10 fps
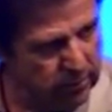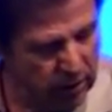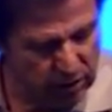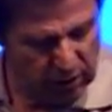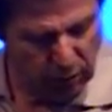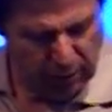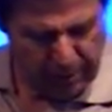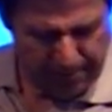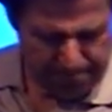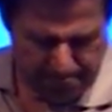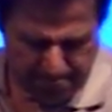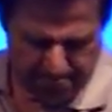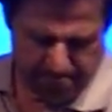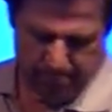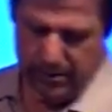Are you still with me?
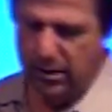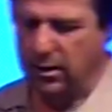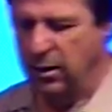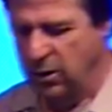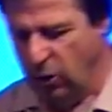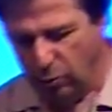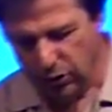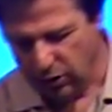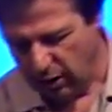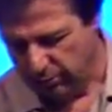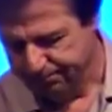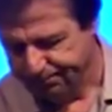You almost are.